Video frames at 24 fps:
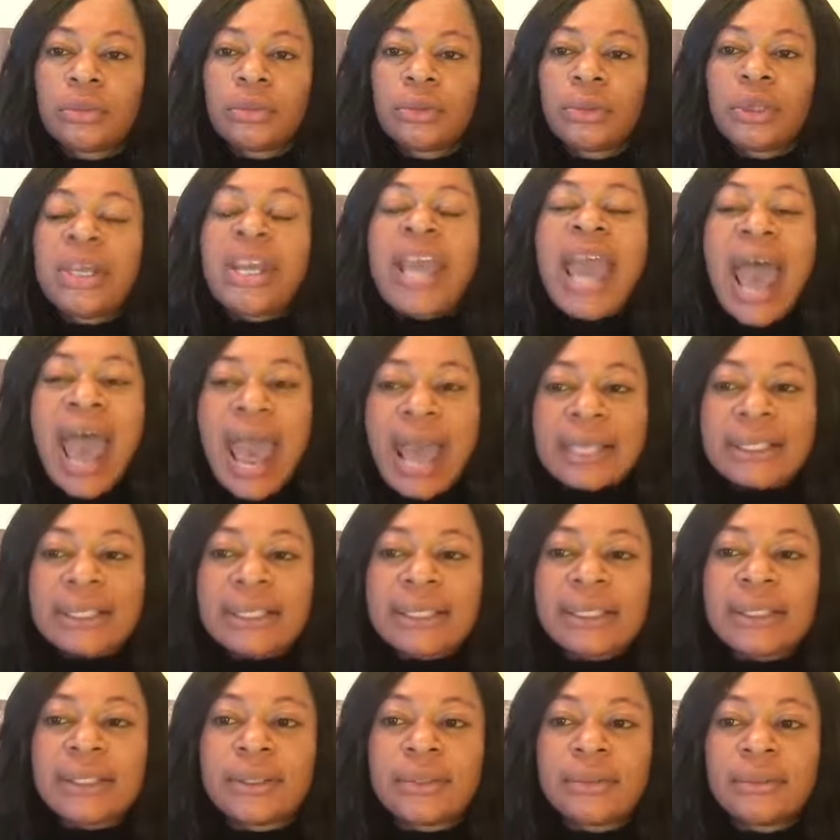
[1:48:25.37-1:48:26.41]

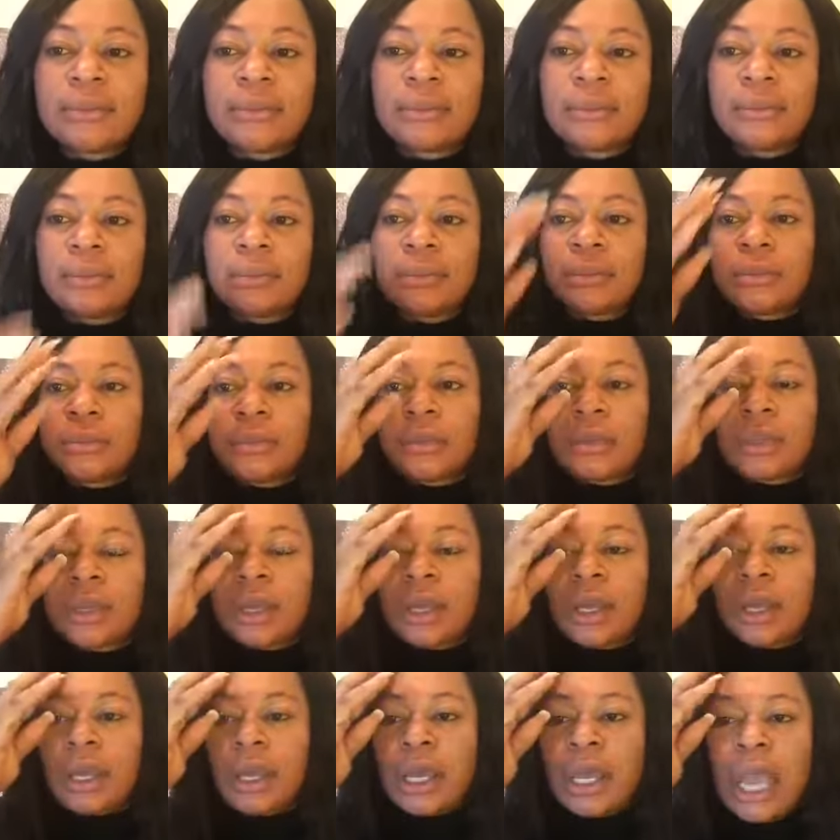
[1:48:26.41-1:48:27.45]
Yes.
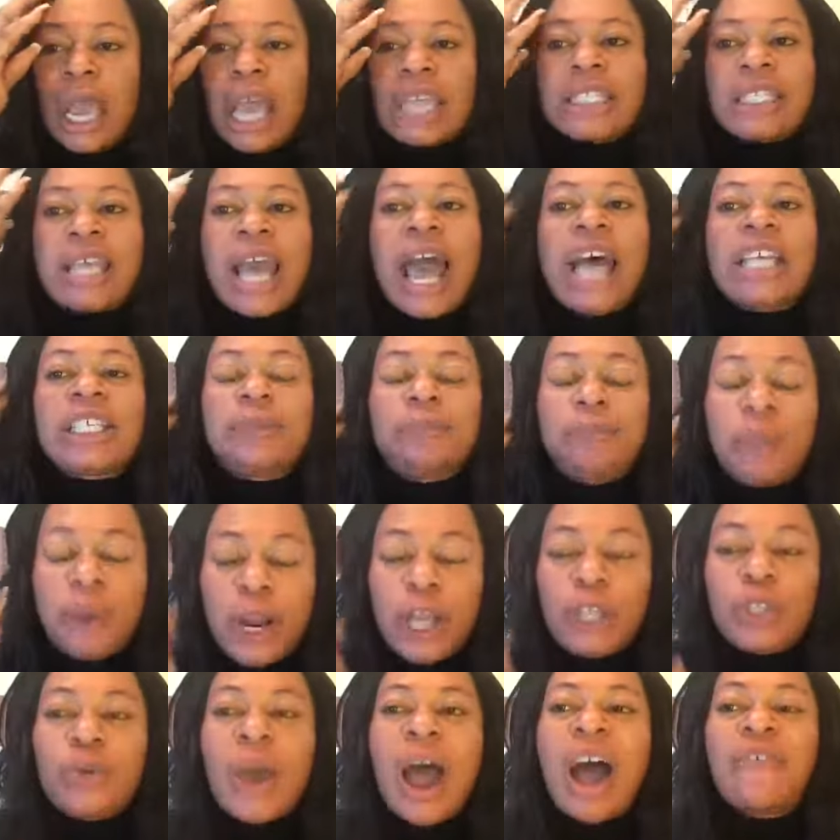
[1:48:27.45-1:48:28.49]
It's a
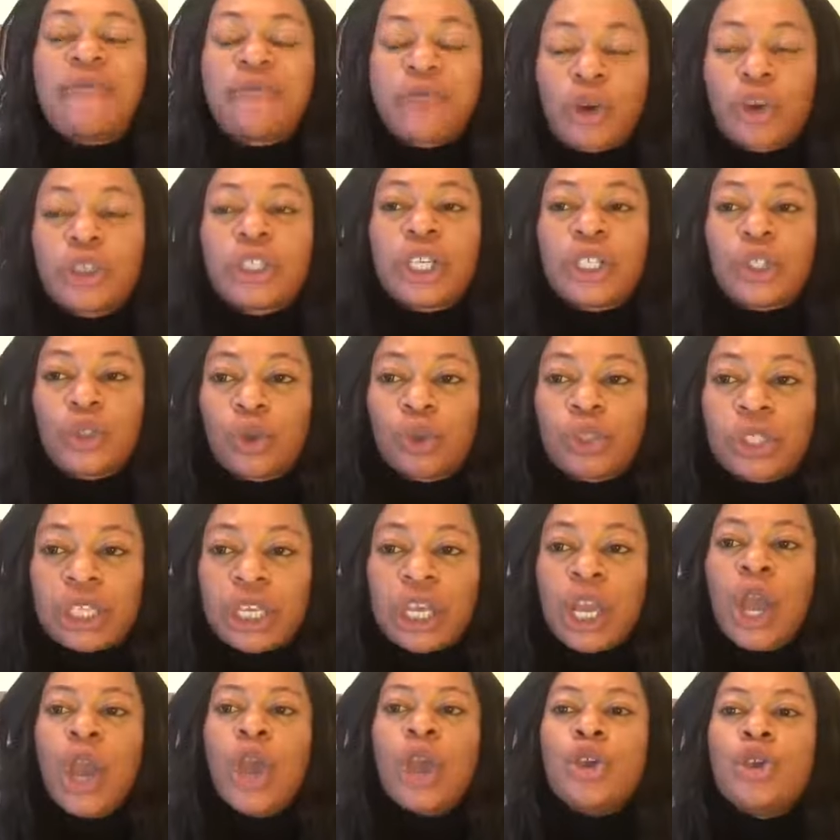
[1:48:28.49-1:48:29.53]
spiritual fruity tutti.
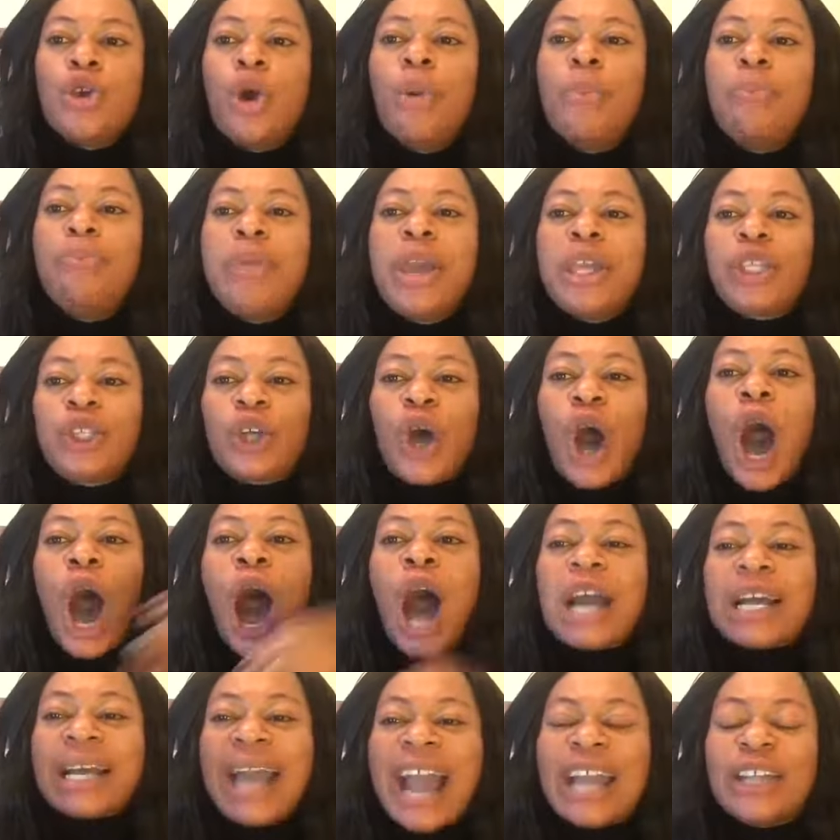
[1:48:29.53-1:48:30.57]
You mix
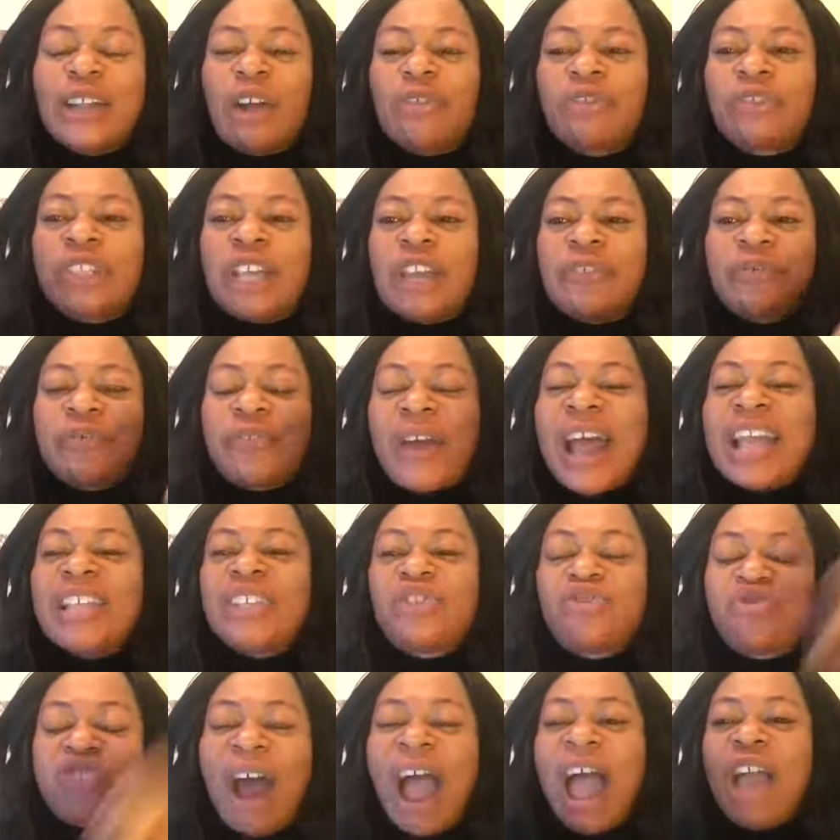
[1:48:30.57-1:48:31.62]
all kind of different
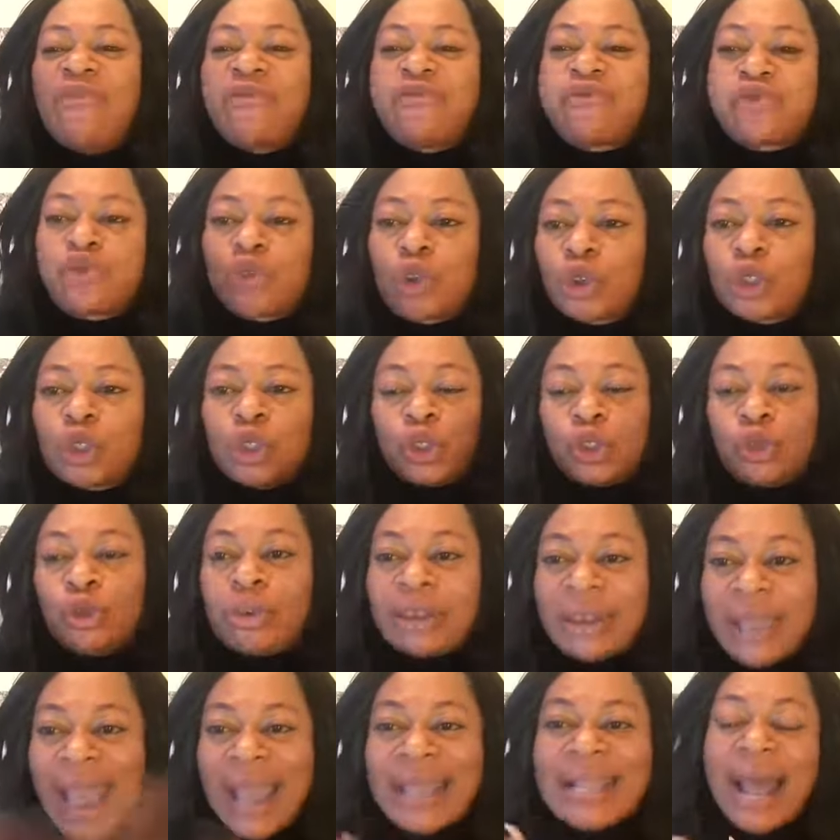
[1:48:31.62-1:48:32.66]
dry fruits
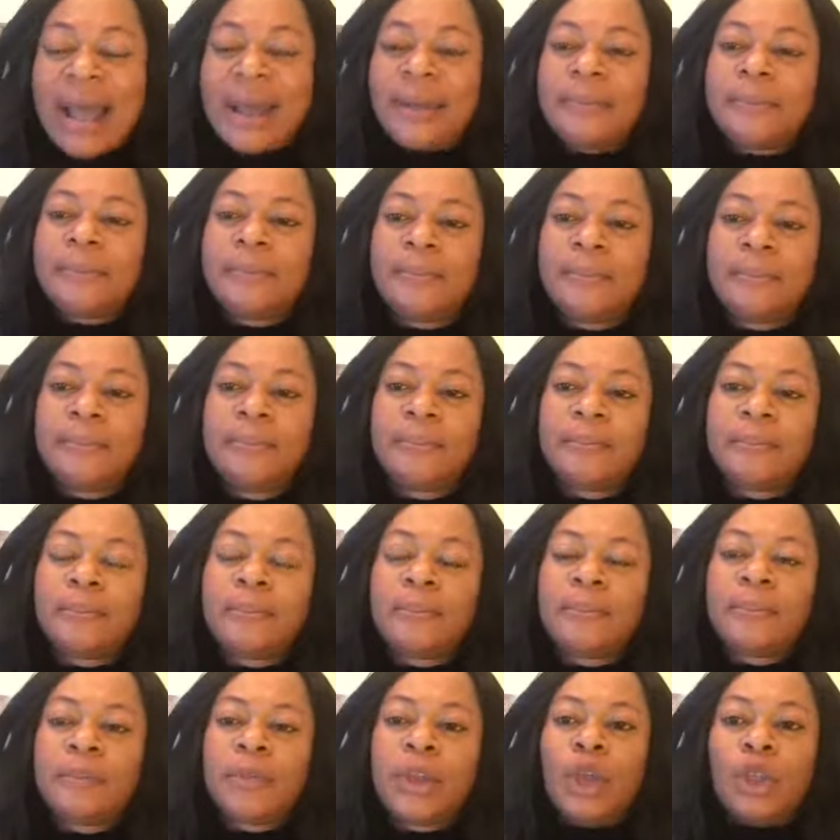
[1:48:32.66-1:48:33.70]
together.
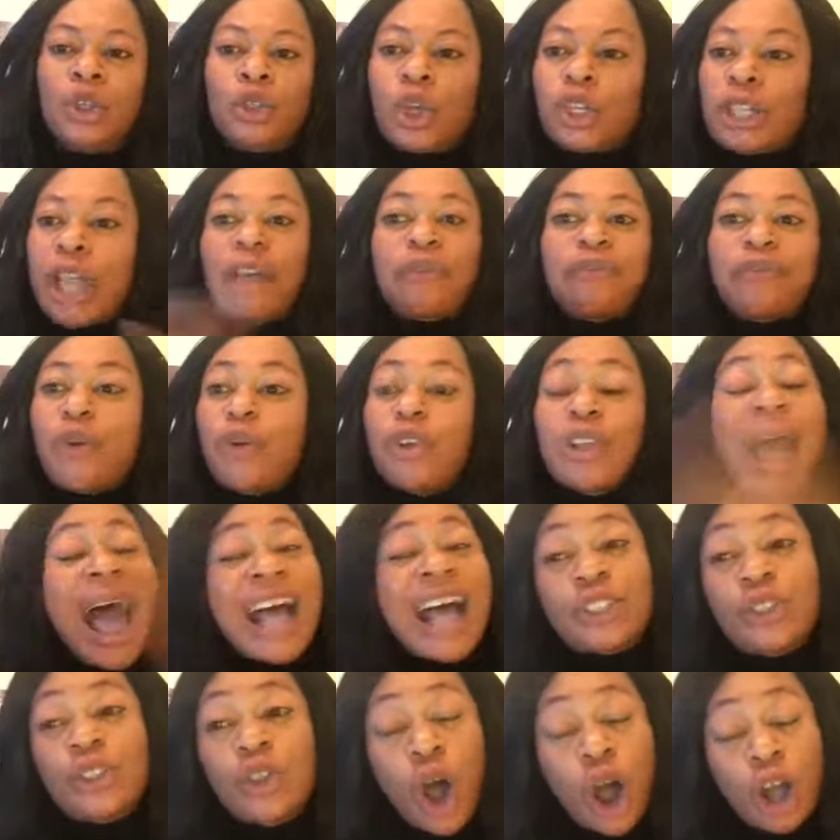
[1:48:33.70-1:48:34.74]
So the fruit
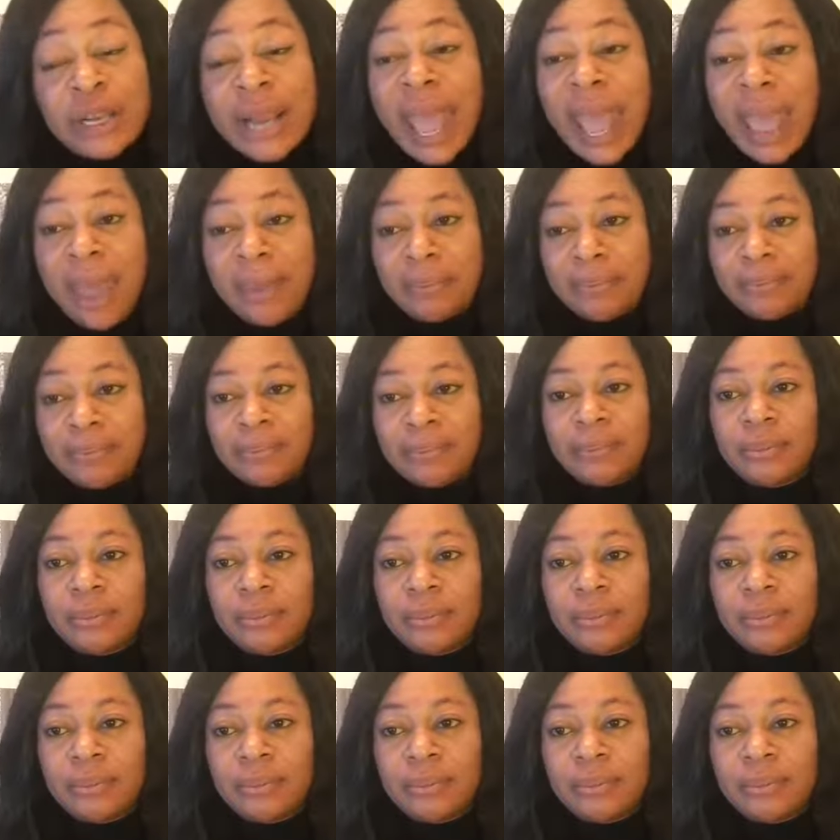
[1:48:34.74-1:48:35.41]
has no name.